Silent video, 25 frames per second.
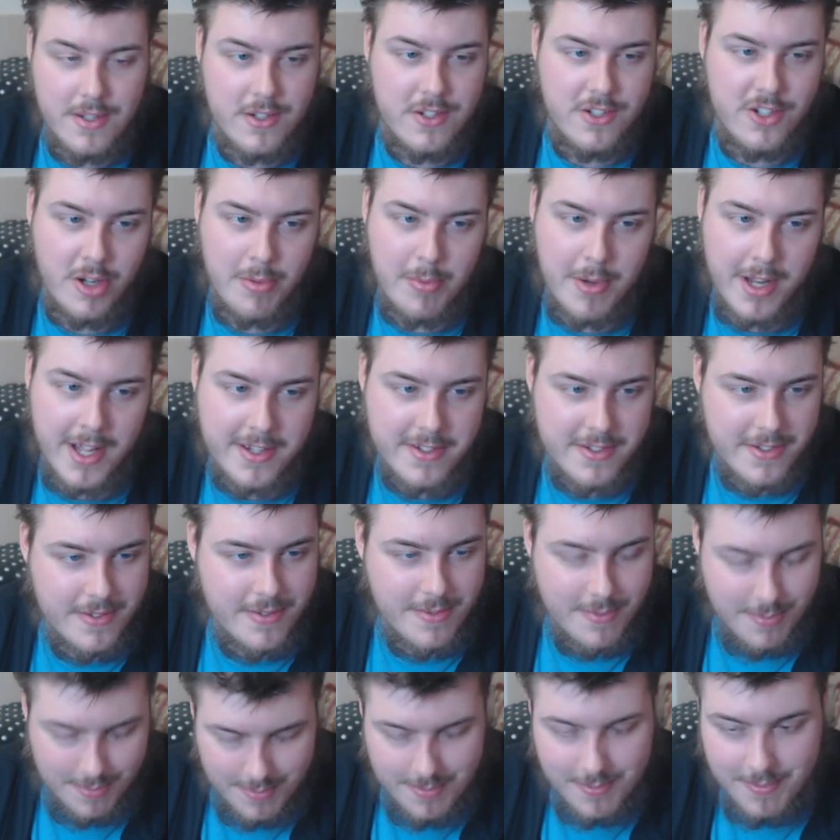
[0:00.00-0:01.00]
Good job,
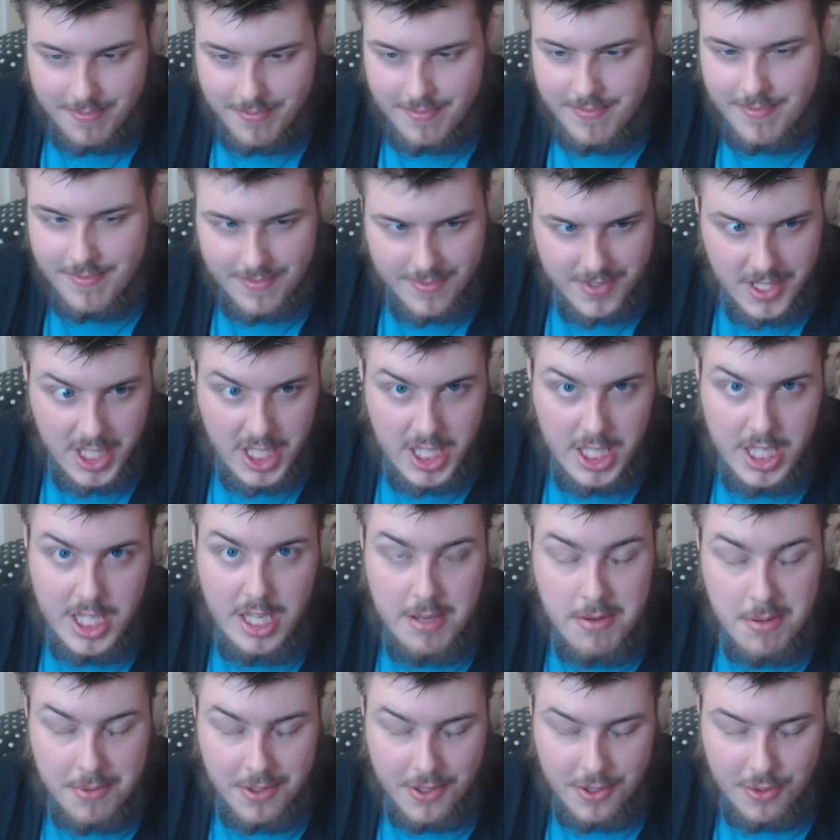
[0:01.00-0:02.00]
lass.
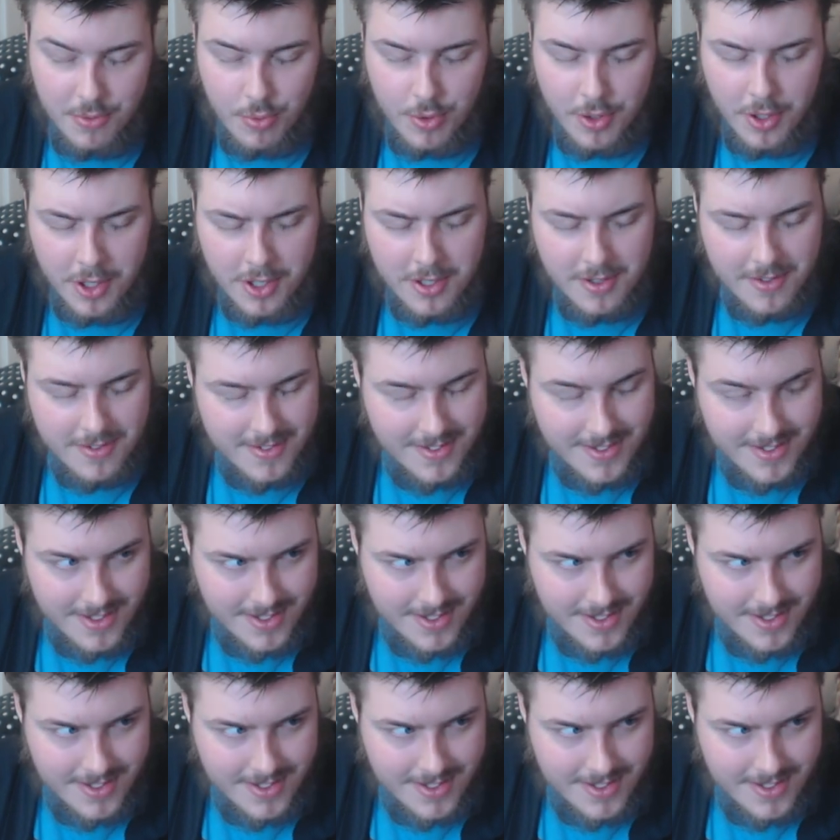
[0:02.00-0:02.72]
Keep up the good work.